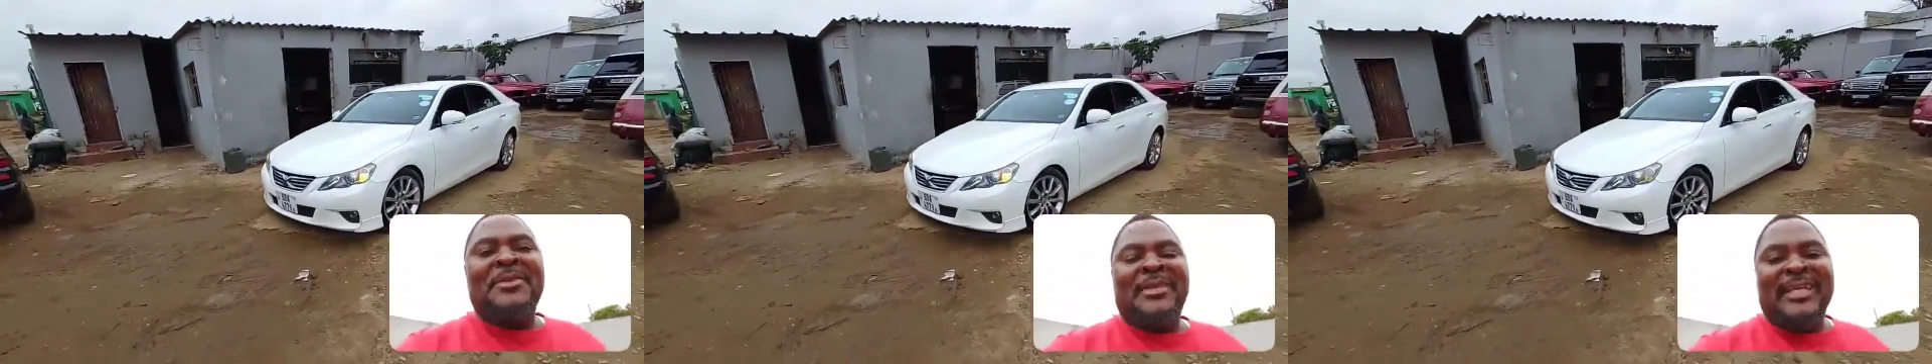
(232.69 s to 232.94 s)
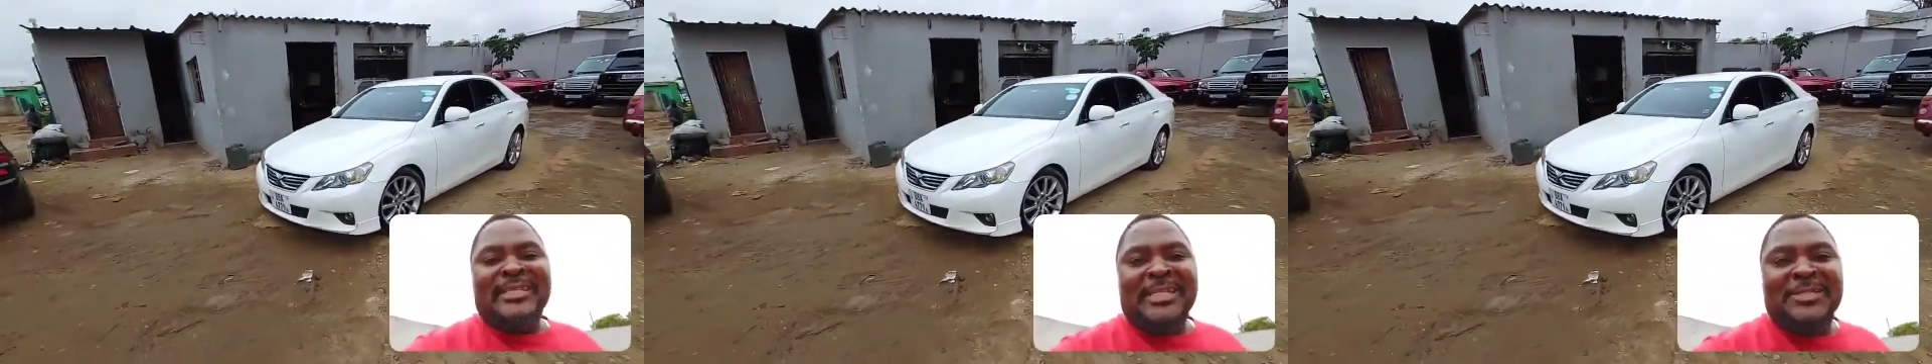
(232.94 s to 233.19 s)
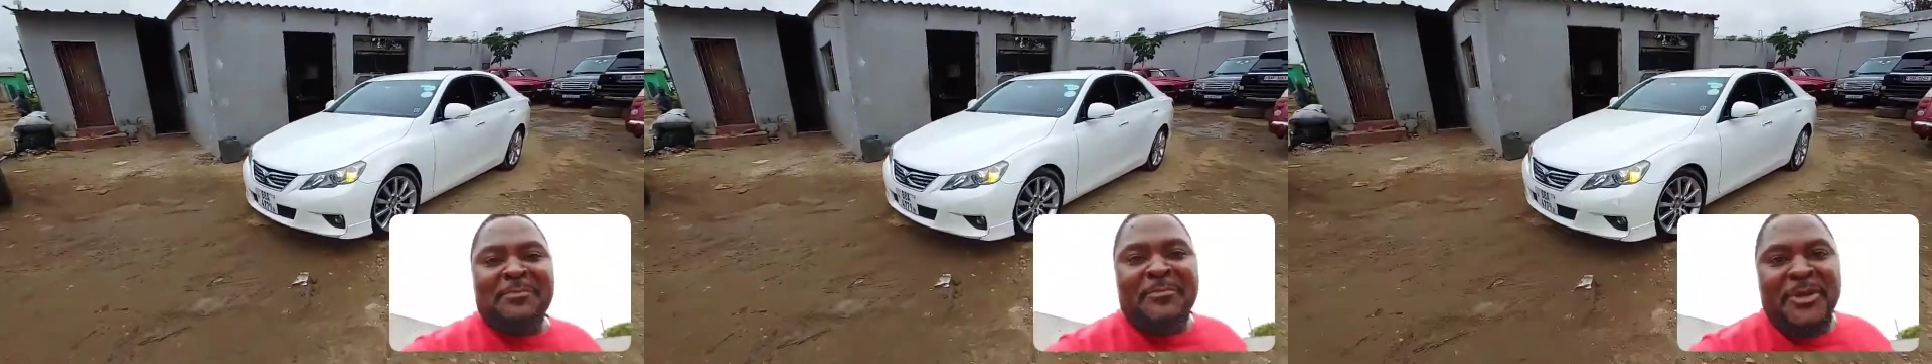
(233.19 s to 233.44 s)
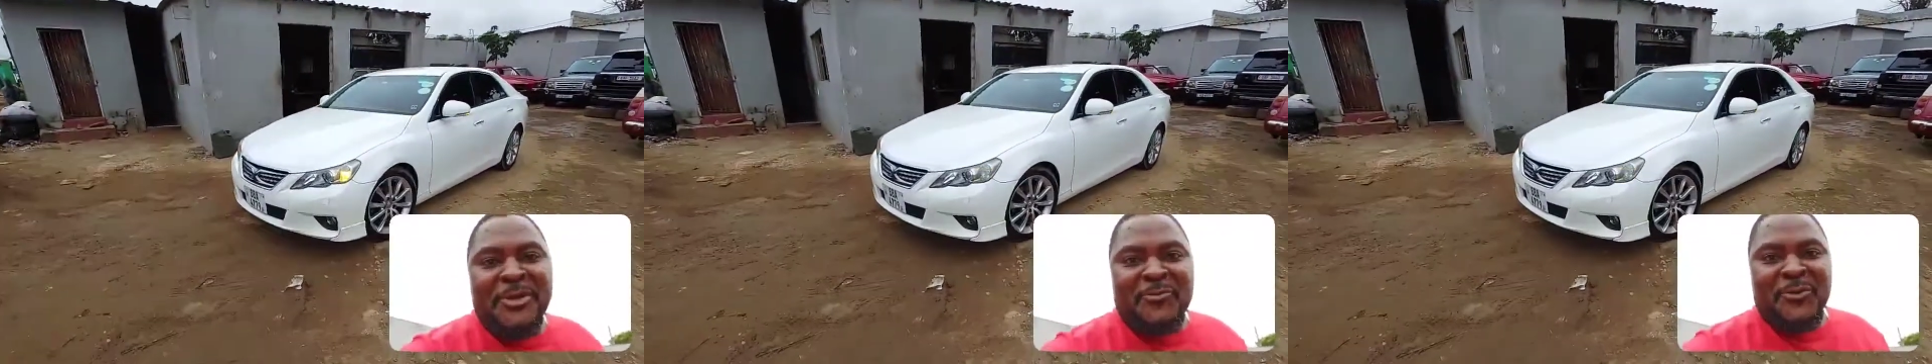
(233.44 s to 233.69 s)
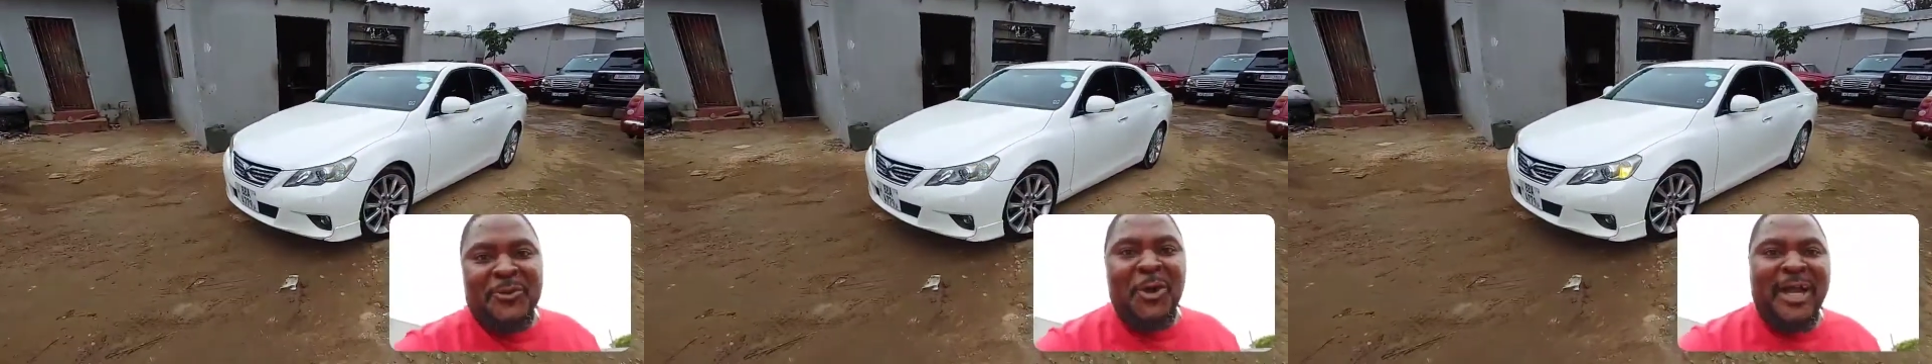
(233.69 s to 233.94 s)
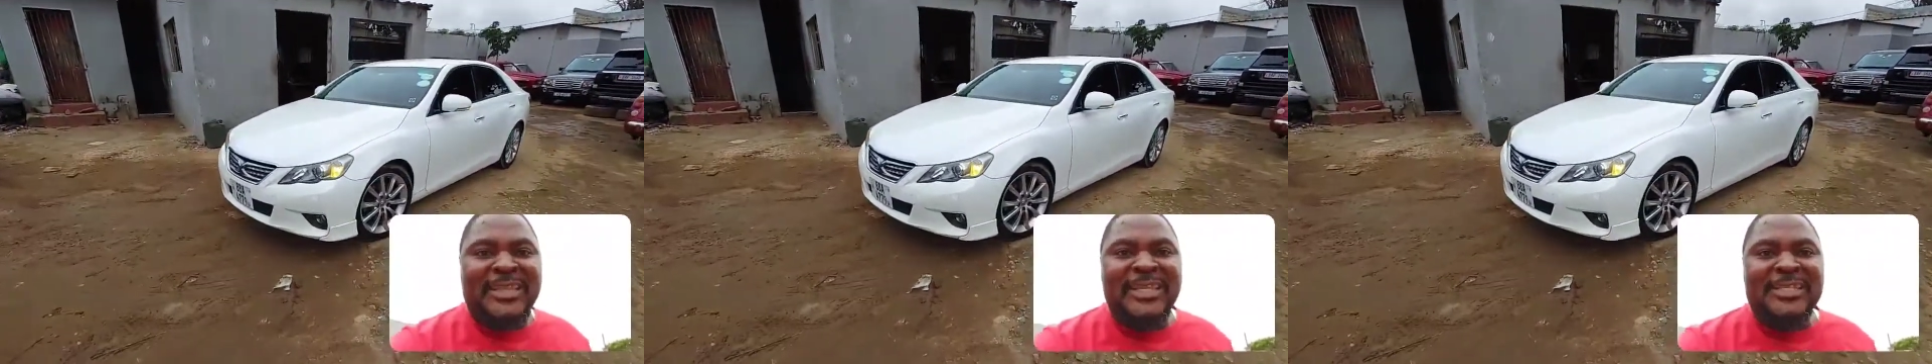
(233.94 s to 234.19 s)
This is beautiful. Look
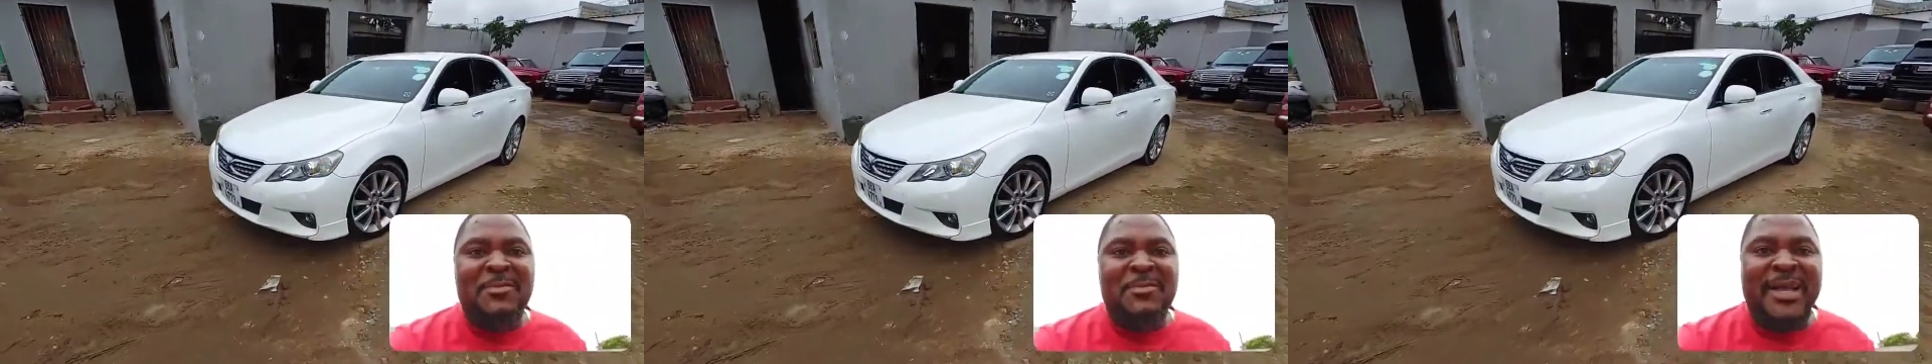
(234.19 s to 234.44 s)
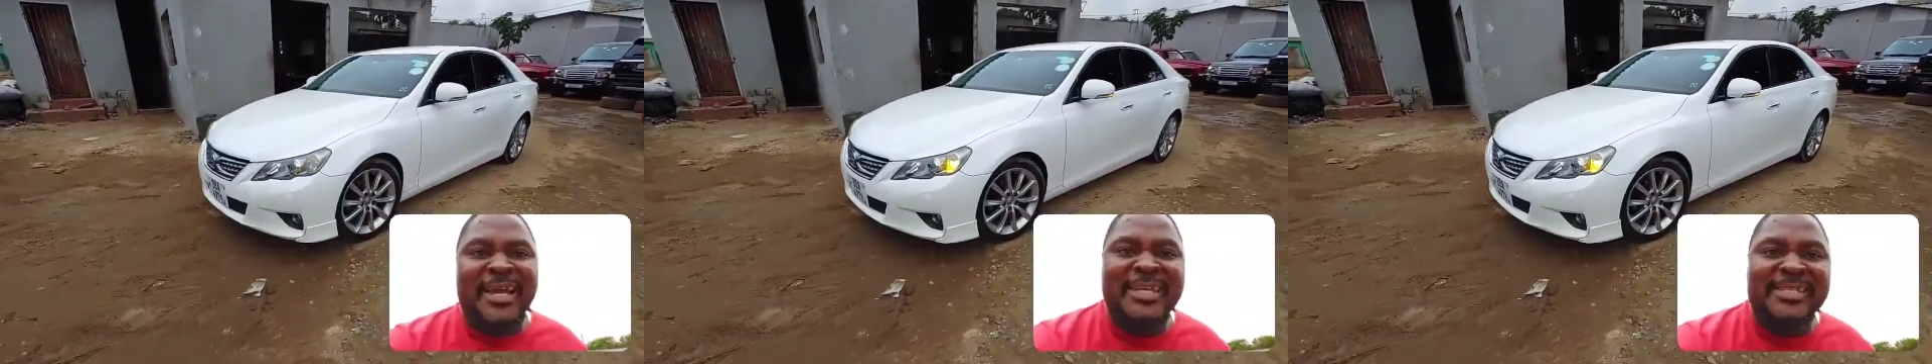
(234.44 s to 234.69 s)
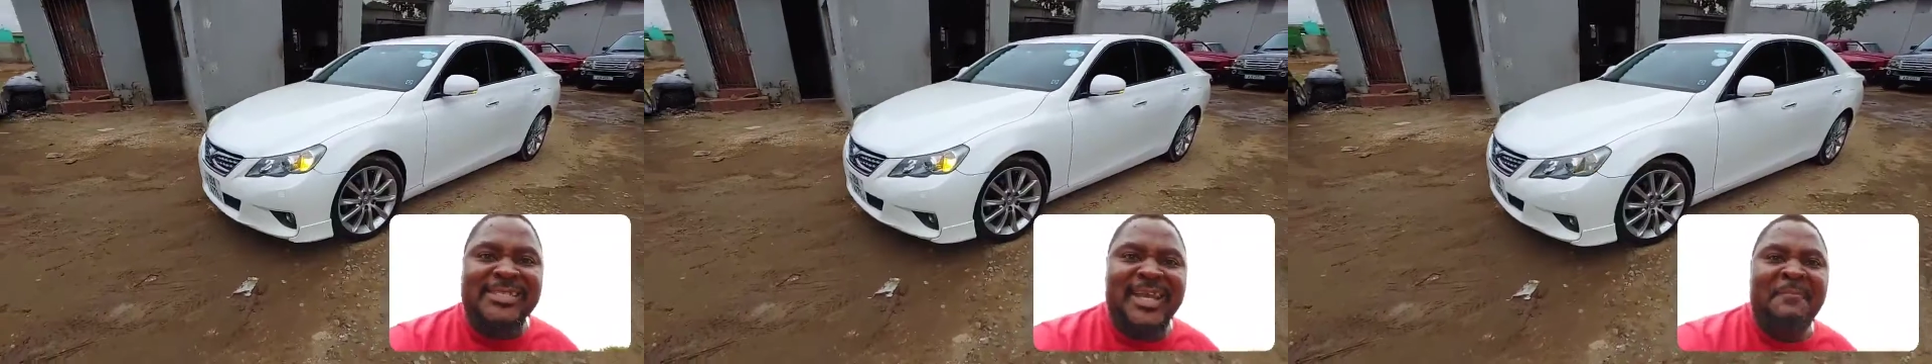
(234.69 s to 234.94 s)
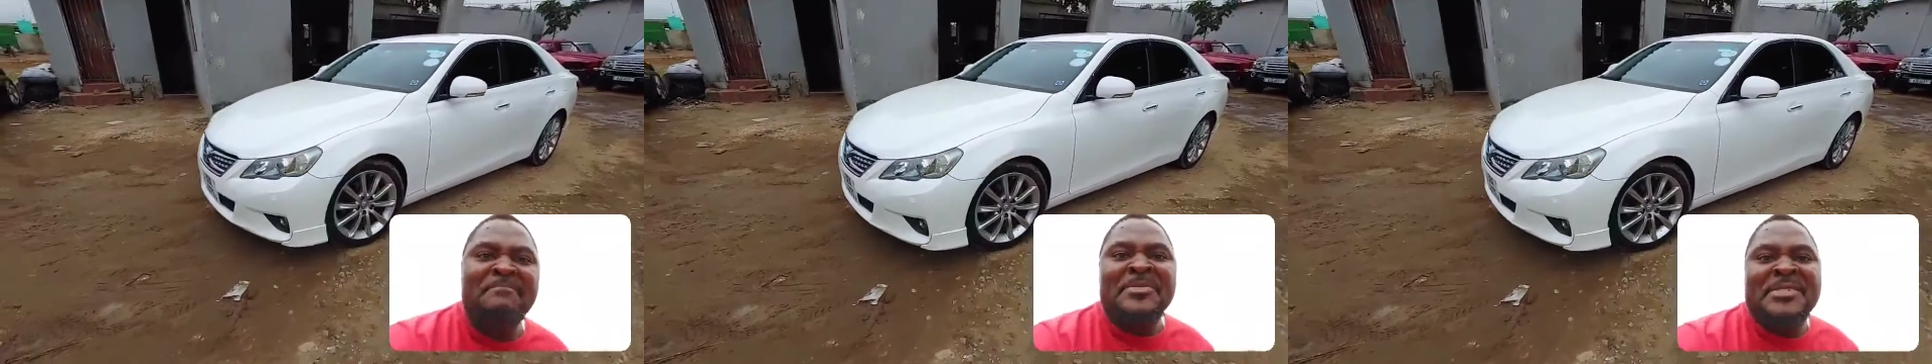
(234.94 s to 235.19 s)
at this Mark X there.